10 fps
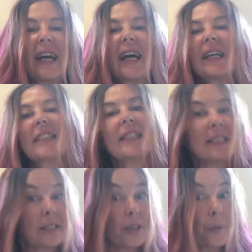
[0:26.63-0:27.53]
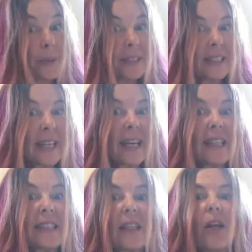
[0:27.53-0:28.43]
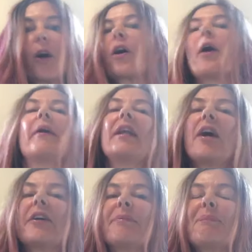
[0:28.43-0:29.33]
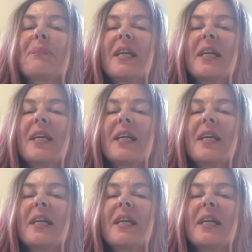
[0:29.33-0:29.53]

And it's no wonder, yeah, there's a lot going on.